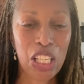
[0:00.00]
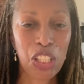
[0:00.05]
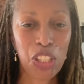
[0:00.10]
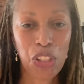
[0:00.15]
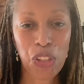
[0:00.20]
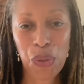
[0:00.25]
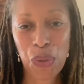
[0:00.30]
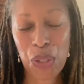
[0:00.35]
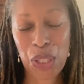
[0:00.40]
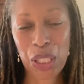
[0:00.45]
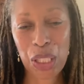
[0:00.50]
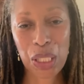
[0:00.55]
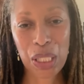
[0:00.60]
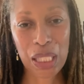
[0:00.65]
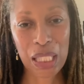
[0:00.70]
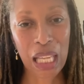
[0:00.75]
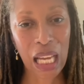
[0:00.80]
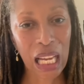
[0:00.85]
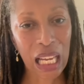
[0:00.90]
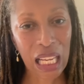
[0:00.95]
You
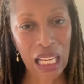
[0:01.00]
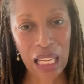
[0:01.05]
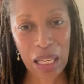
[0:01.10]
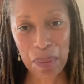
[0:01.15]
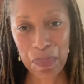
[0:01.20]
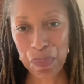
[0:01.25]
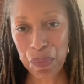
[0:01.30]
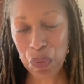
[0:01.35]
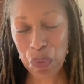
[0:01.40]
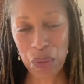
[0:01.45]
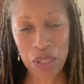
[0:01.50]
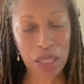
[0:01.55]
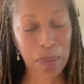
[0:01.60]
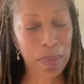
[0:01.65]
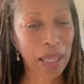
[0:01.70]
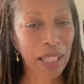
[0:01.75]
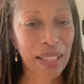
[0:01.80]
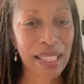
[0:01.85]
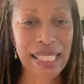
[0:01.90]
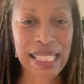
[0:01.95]
can read
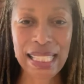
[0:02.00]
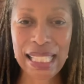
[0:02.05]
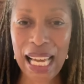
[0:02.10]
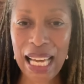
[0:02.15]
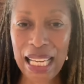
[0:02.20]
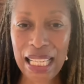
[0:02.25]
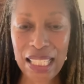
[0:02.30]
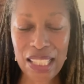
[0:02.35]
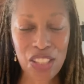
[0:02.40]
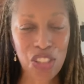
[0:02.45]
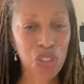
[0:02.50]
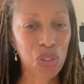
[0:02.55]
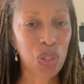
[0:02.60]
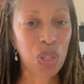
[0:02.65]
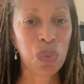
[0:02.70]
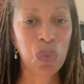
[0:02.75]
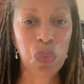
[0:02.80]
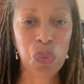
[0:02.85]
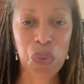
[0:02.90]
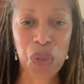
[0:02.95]
about the science. You
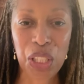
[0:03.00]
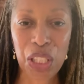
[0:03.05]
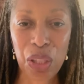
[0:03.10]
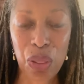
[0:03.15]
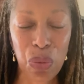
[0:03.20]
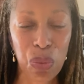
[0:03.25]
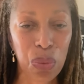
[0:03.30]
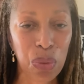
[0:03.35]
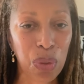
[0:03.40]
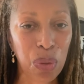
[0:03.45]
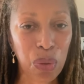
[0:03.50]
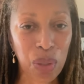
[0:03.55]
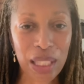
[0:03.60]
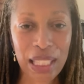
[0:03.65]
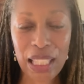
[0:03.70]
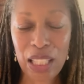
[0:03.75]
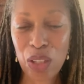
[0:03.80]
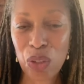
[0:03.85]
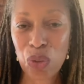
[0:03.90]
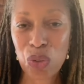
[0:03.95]
can read through the
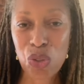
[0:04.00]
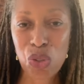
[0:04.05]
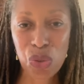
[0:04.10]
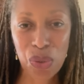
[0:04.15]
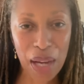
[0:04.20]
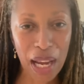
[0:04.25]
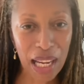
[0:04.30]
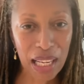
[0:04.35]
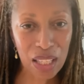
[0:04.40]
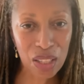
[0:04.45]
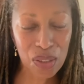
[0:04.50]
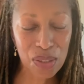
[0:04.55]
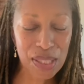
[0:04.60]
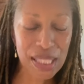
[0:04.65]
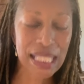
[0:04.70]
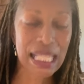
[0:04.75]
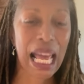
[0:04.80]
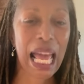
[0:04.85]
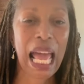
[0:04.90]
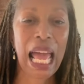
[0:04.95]
clinical
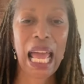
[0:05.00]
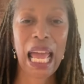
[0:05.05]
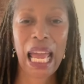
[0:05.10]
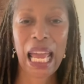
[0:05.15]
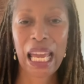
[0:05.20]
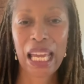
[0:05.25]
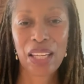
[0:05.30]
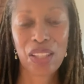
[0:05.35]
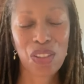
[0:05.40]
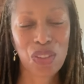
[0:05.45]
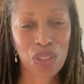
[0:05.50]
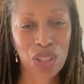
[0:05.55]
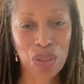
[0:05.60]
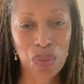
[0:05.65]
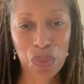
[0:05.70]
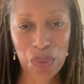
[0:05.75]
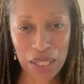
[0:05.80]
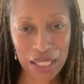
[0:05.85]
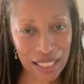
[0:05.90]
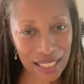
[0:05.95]
trials, and you can
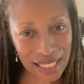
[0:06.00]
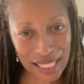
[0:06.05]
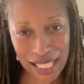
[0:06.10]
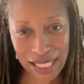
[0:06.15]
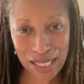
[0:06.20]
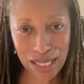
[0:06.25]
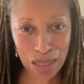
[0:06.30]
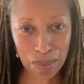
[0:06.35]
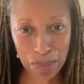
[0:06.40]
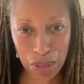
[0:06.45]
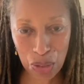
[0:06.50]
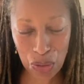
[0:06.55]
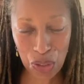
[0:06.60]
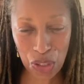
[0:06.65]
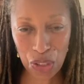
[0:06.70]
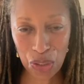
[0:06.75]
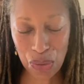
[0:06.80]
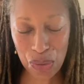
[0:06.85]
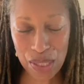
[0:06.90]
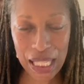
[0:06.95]
read the
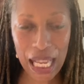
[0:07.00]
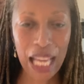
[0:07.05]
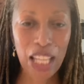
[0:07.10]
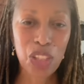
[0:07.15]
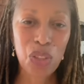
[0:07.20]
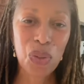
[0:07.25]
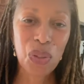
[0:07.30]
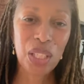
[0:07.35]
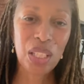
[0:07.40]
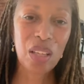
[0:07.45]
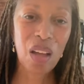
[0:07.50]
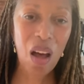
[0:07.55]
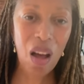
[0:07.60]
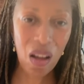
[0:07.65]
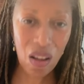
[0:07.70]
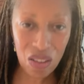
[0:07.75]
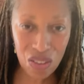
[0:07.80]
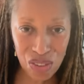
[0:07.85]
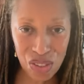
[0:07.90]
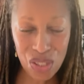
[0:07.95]
testimonials, and you can
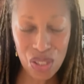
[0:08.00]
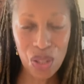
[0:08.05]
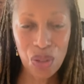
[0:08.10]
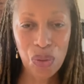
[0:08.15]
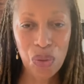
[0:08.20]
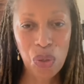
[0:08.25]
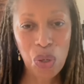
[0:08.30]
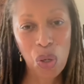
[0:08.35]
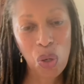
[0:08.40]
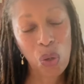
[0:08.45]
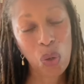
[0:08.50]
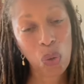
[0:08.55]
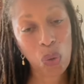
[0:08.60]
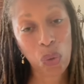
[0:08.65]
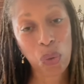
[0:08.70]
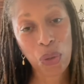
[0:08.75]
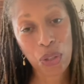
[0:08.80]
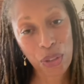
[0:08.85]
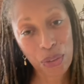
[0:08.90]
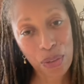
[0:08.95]
also
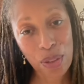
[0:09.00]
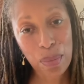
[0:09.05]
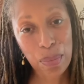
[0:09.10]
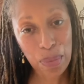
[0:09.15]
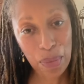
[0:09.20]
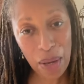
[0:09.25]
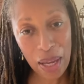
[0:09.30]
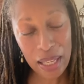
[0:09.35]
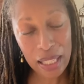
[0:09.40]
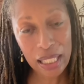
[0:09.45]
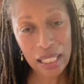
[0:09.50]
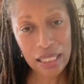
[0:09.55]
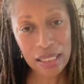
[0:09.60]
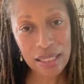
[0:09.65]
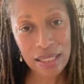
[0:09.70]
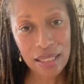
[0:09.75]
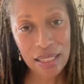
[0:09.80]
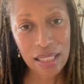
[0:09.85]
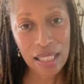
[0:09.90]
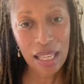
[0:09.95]
order the
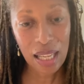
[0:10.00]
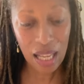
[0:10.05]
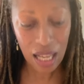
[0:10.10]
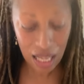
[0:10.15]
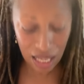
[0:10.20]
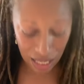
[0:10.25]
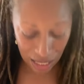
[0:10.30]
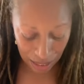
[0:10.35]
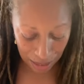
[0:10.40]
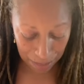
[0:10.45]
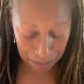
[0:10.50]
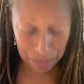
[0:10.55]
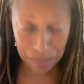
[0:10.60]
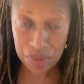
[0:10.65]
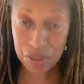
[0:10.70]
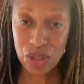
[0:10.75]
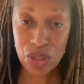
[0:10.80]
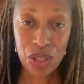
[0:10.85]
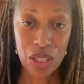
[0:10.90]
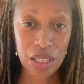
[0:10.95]
product.
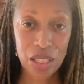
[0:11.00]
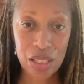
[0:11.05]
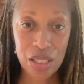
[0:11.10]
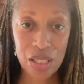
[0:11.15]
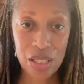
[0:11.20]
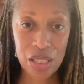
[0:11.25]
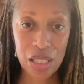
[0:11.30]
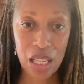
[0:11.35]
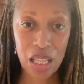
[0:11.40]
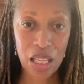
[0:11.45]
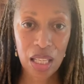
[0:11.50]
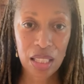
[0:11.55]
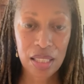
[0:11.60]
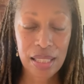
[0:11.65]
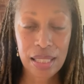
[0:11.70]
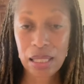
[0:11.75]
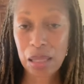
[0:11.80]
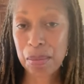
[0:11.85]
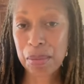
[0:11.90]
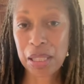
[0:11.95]
It's
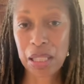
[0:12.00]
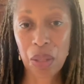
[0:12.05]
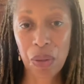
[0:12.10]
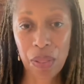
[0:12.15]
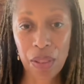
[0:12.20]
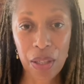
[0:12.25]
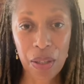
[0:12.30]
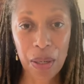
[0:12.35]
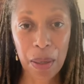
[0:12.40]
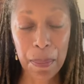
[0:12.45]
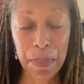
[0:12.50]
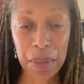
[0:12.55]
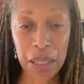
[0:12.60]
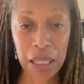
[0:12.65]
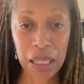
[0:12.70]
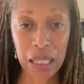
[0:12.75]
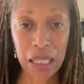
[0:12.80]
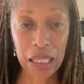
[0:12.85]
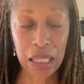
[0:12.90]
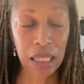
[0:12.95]
stem cell
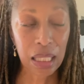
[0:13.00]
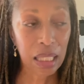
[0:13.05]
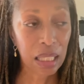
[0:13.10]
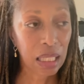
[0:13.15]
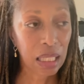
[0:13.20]
therapy.